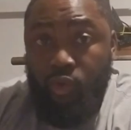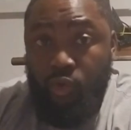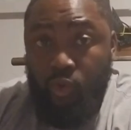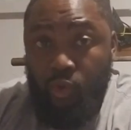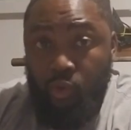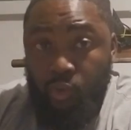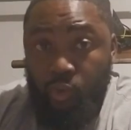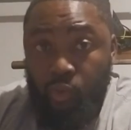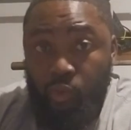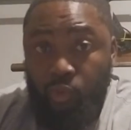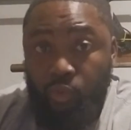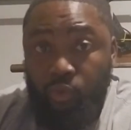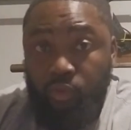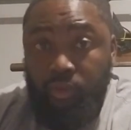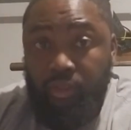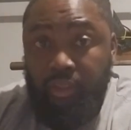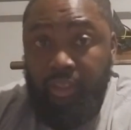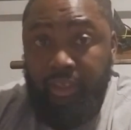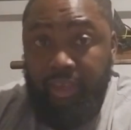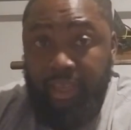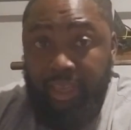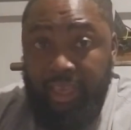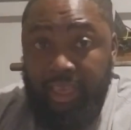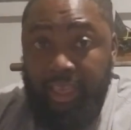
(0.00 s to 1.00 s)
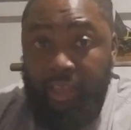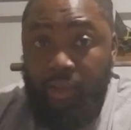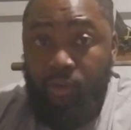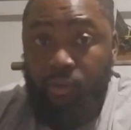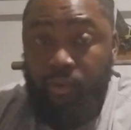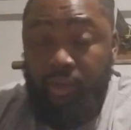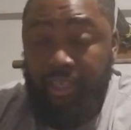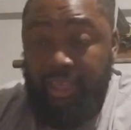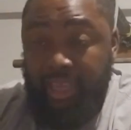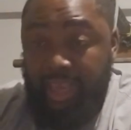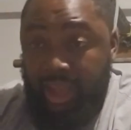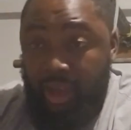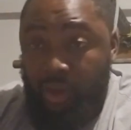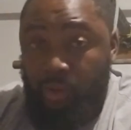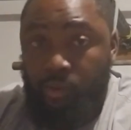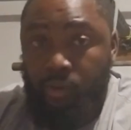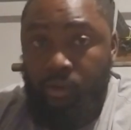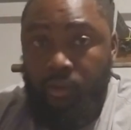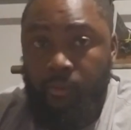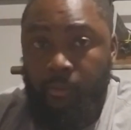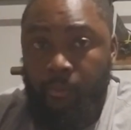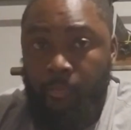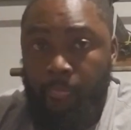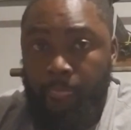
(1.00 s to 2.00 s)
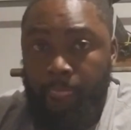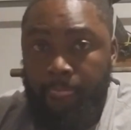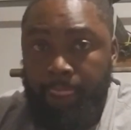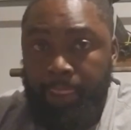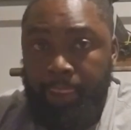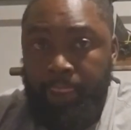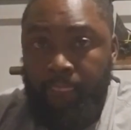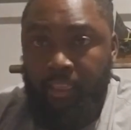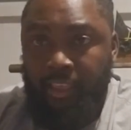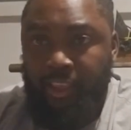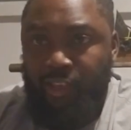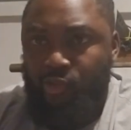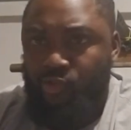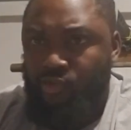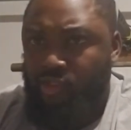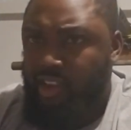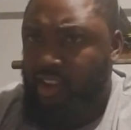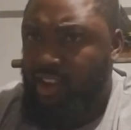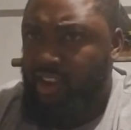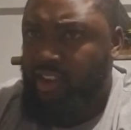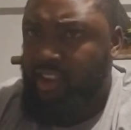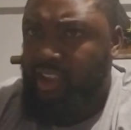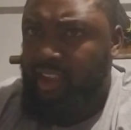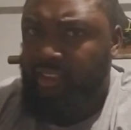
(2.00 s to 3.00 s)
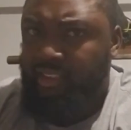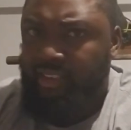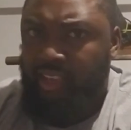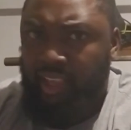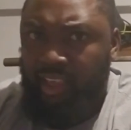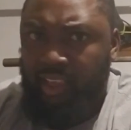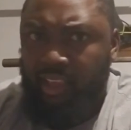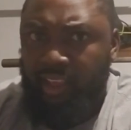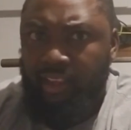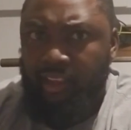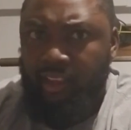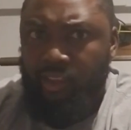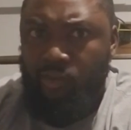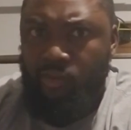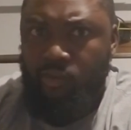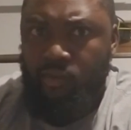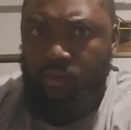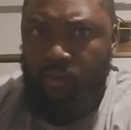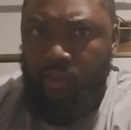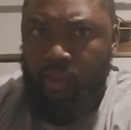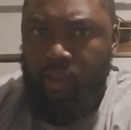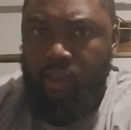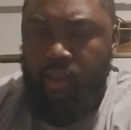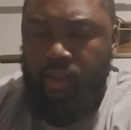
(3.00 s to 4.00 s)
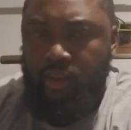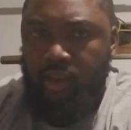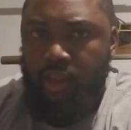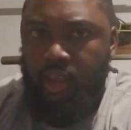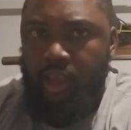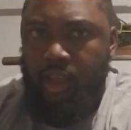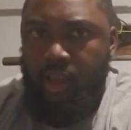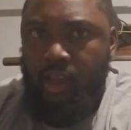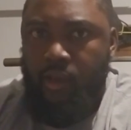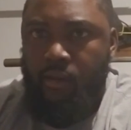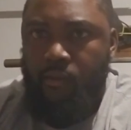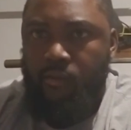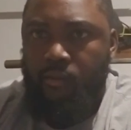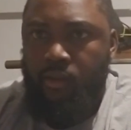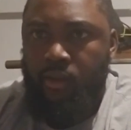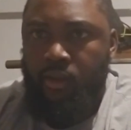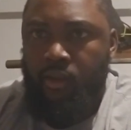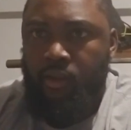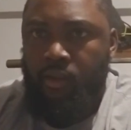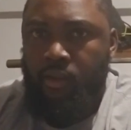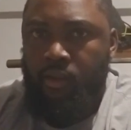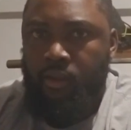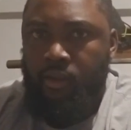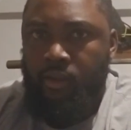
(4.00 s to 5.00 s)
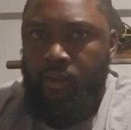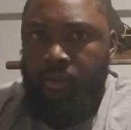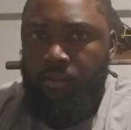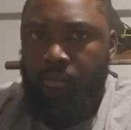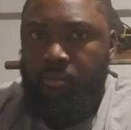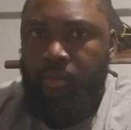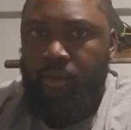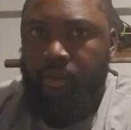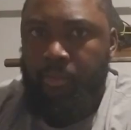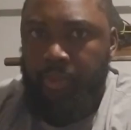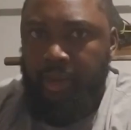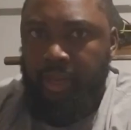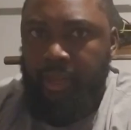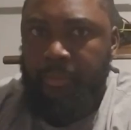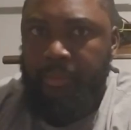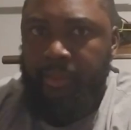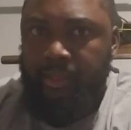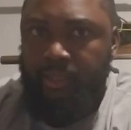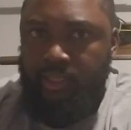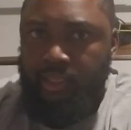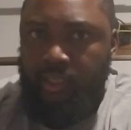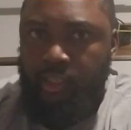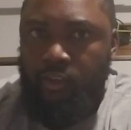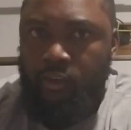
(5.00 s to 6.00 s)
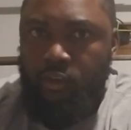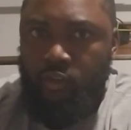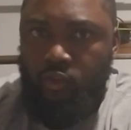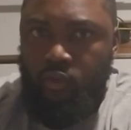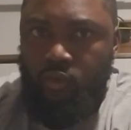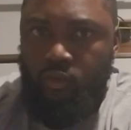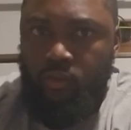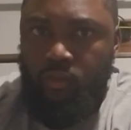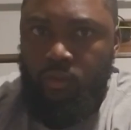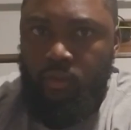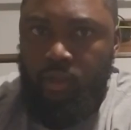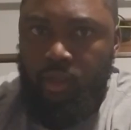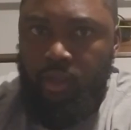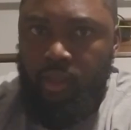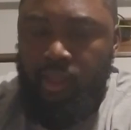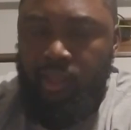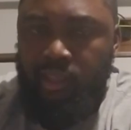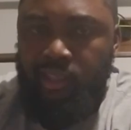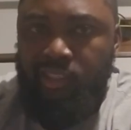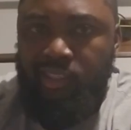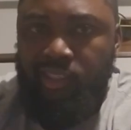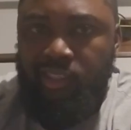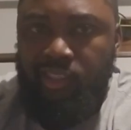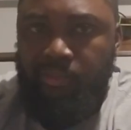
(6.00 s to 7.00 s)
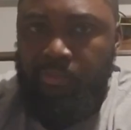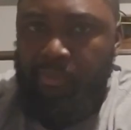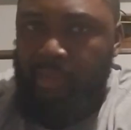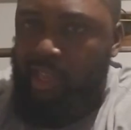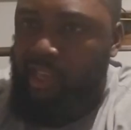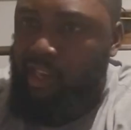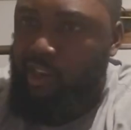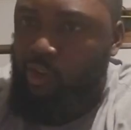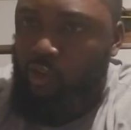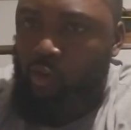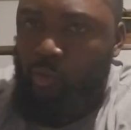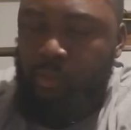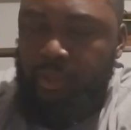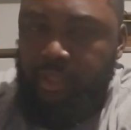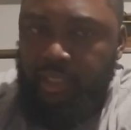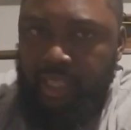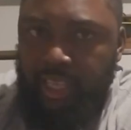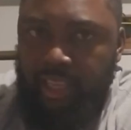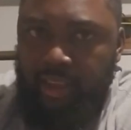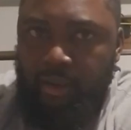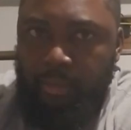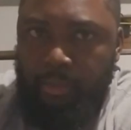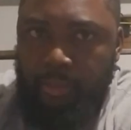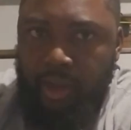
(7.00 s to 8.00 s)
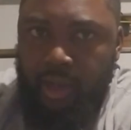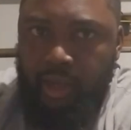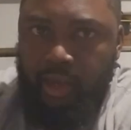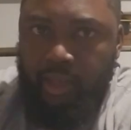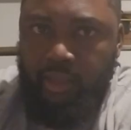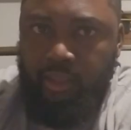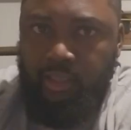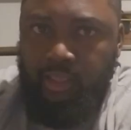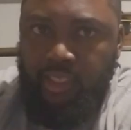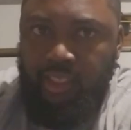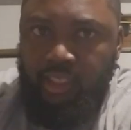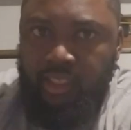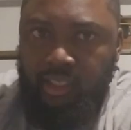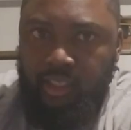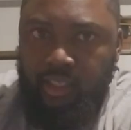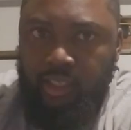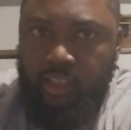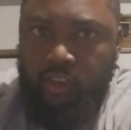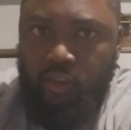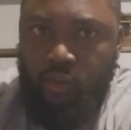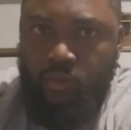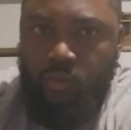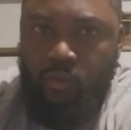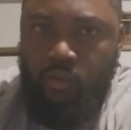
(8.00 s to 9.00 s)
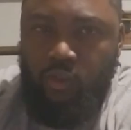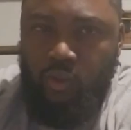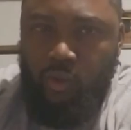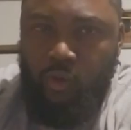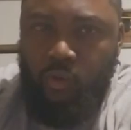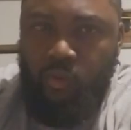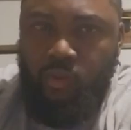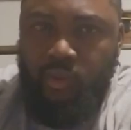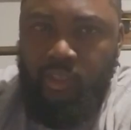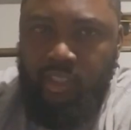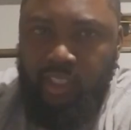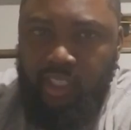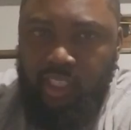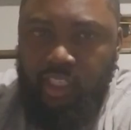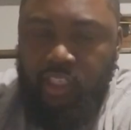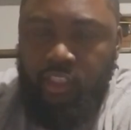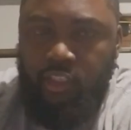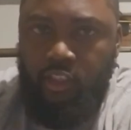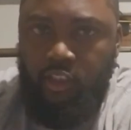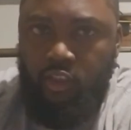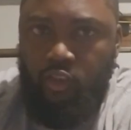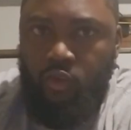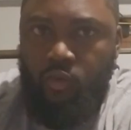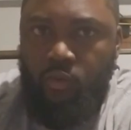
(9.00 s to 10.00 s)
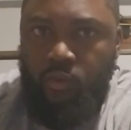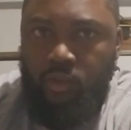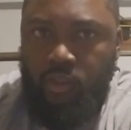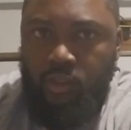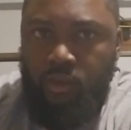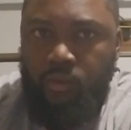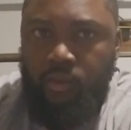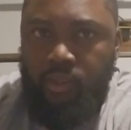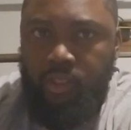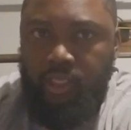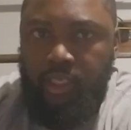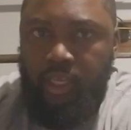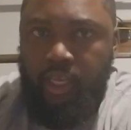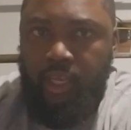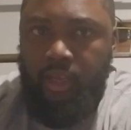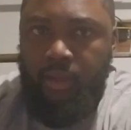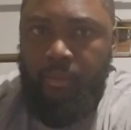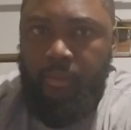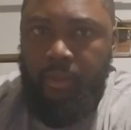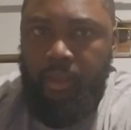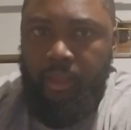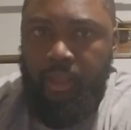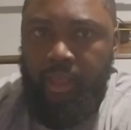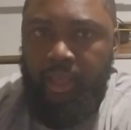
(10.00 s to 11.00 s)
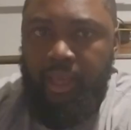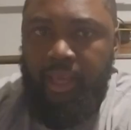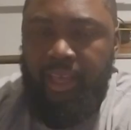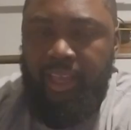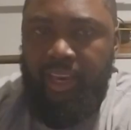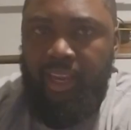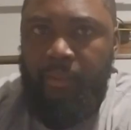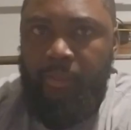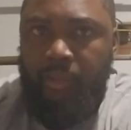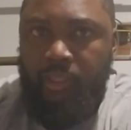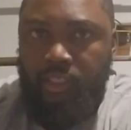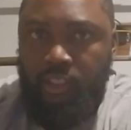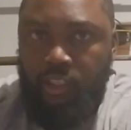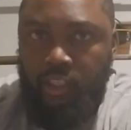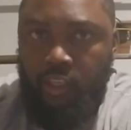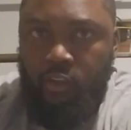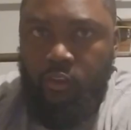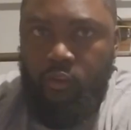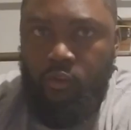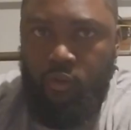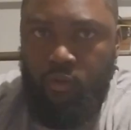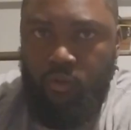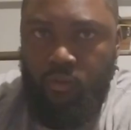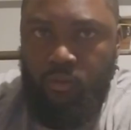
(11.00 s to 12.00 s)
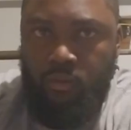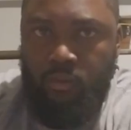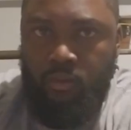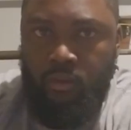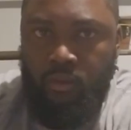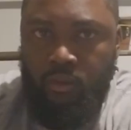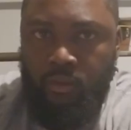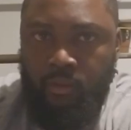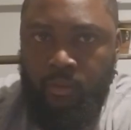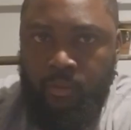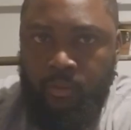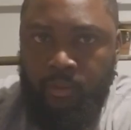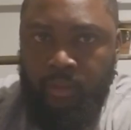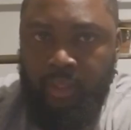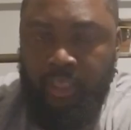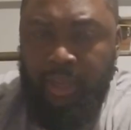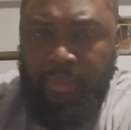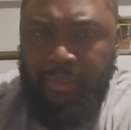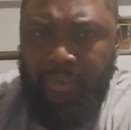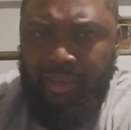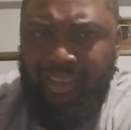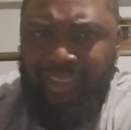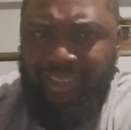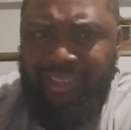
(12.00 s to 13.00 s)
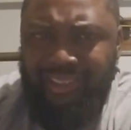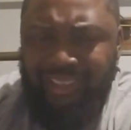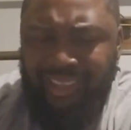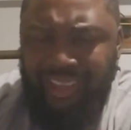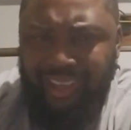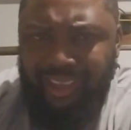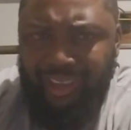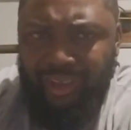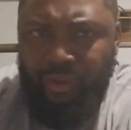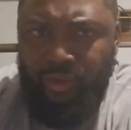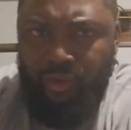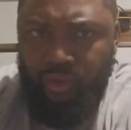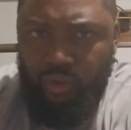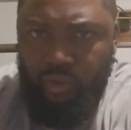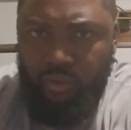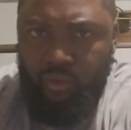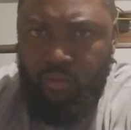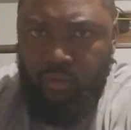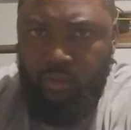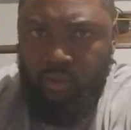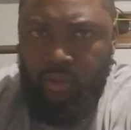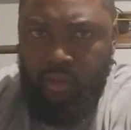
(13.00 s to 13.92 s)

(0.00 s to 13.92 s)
knows the day or the hour. You hear that day in and you gonna hear it day out. But let me tell you, make no mistake about it. Jesus said you will know the season and you will know the time. And I'm gonna tell you, I'm gonna tell you,